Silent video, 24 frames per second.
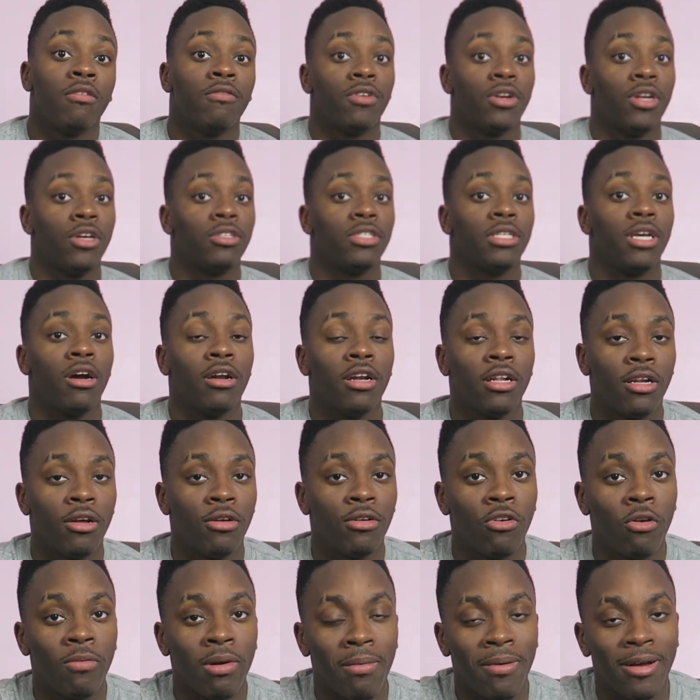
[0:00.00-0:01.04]
For those of y'all that
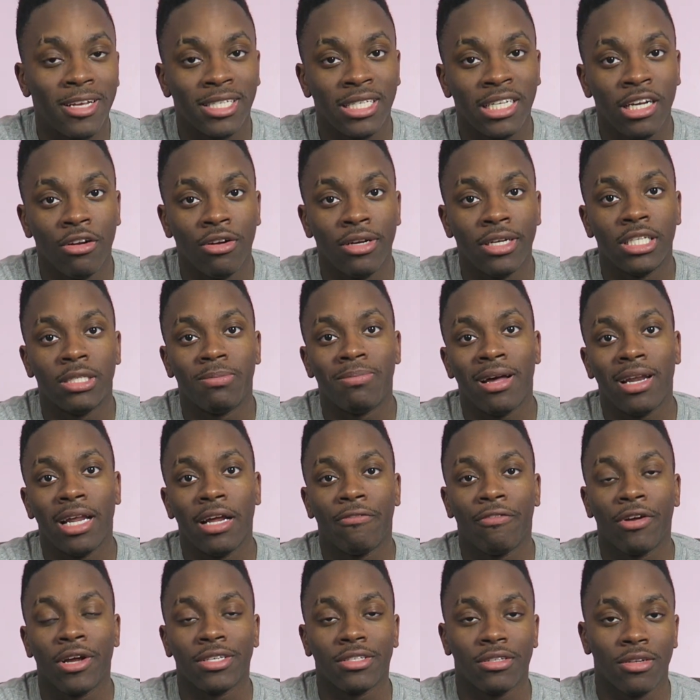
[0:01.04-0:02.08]
don't know about my series,
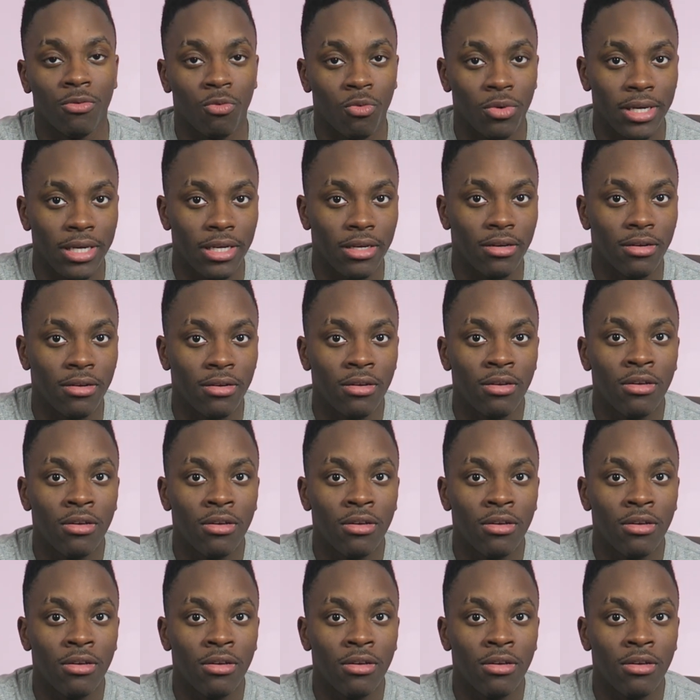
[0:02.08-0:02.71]
Spotlight Fragrance of the Week,